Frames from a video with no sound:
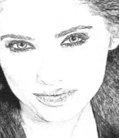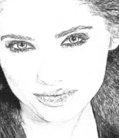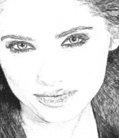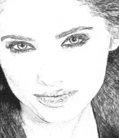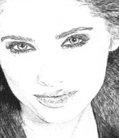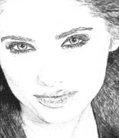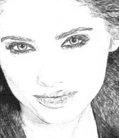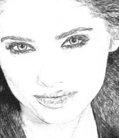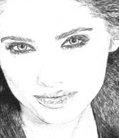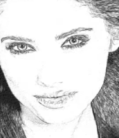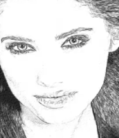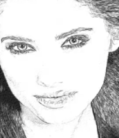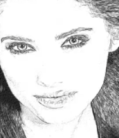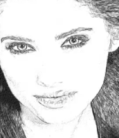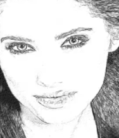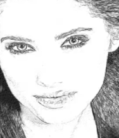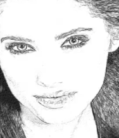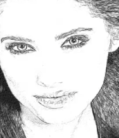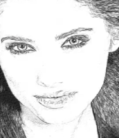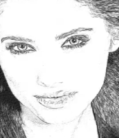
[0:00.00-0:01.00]
Again,
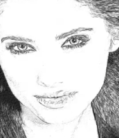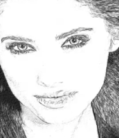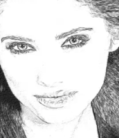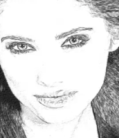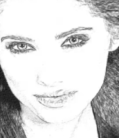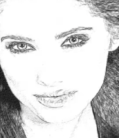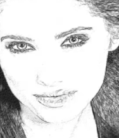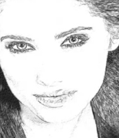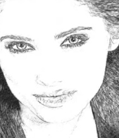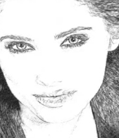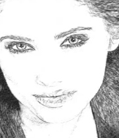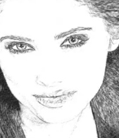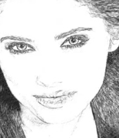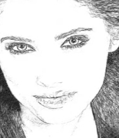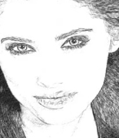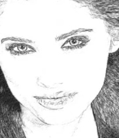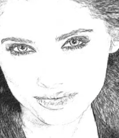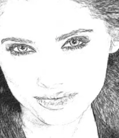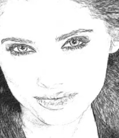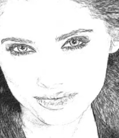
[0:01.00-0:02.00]
by clicking on
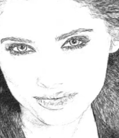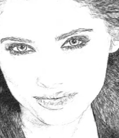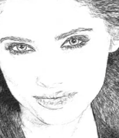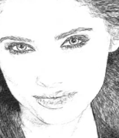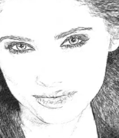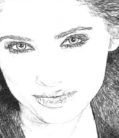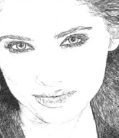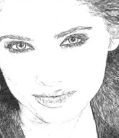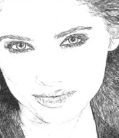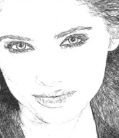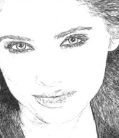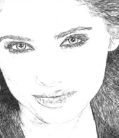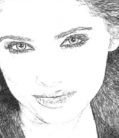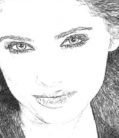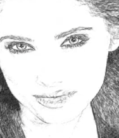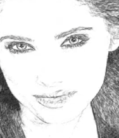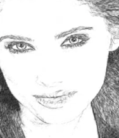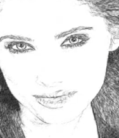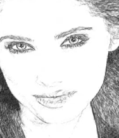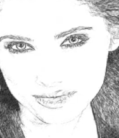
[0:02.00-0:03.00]
these, it gives you
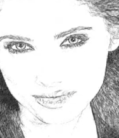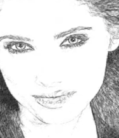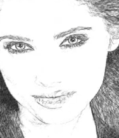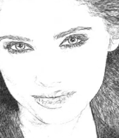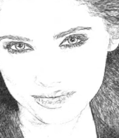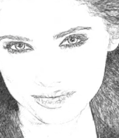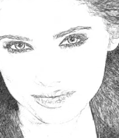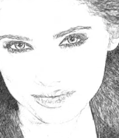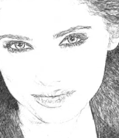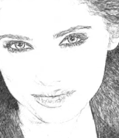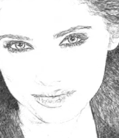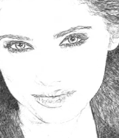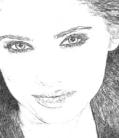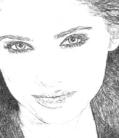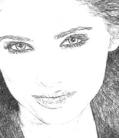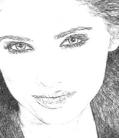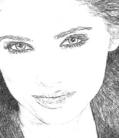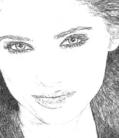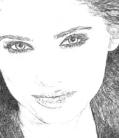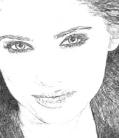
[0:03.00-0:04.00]
some other
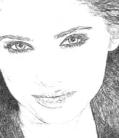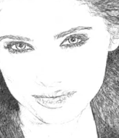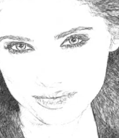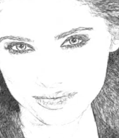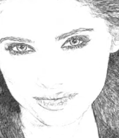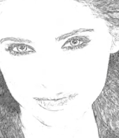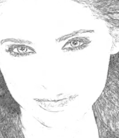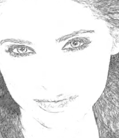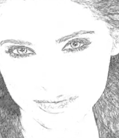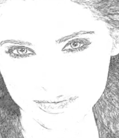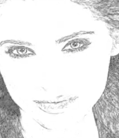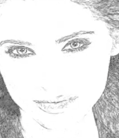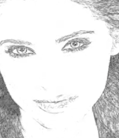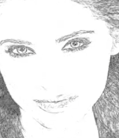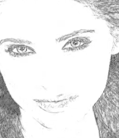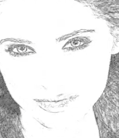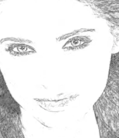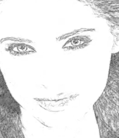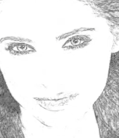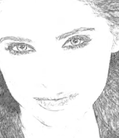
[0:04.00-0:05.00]
examples, lighter versions
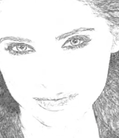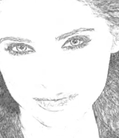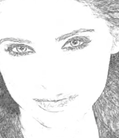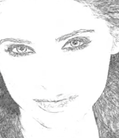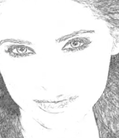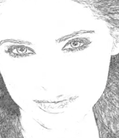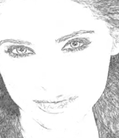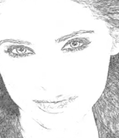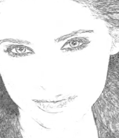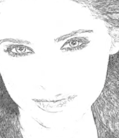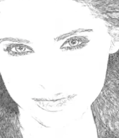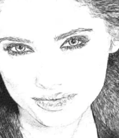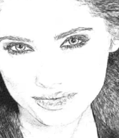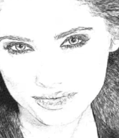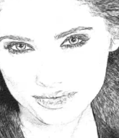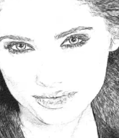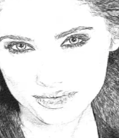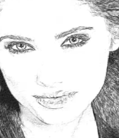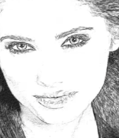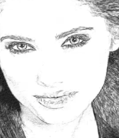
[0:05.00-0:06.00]
and darker
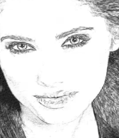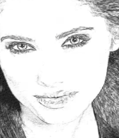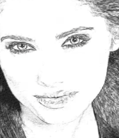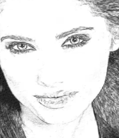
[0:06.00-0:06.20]
versions.